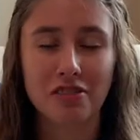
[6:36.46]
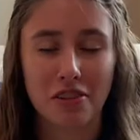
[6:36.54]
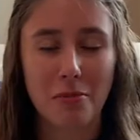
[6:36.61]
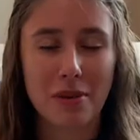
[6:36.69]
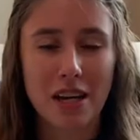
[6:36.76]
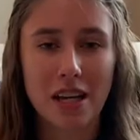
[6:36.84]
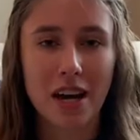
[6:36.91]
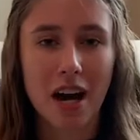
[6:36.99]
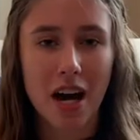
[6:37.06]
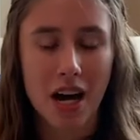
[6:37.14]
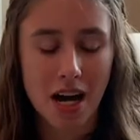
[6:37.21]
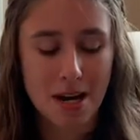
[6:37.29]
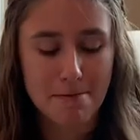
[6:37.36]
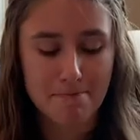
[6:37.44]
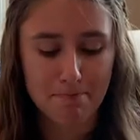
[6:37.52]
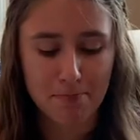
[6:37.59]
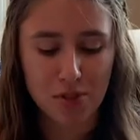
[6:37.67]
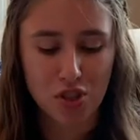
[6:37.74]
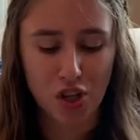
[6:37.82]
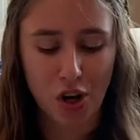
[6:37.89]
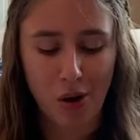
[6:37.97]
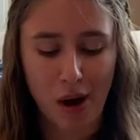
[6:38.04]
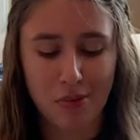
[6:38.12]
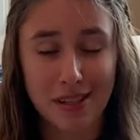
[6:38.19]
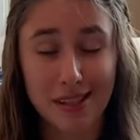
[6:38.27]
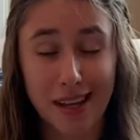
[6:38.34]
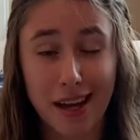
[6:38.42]
for me. Um, so I
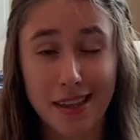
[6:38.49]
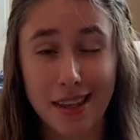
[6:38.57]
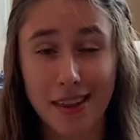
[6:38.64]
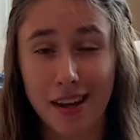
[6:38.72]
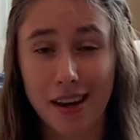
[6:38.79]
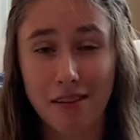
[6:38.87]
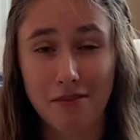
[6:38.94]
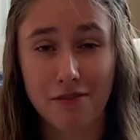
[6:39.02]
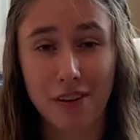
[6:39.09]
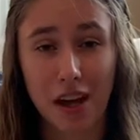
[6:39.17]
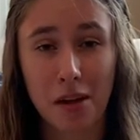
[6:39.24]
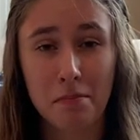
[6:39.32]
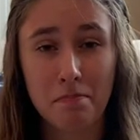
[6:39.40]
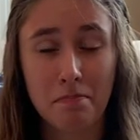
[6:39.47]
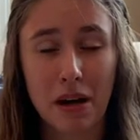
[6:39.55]
was sad that they didn't fit,